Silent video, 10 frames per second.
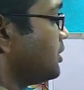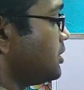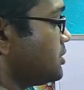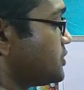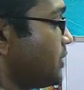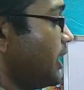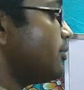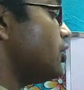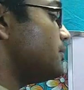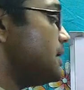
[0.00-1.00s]
so I have
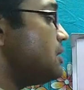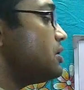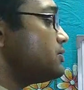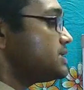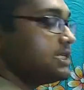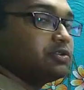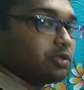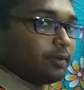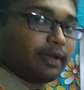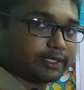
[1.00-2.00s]
got b equal to c to the
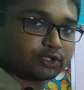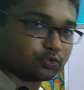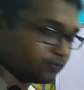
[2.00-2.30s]
power x2.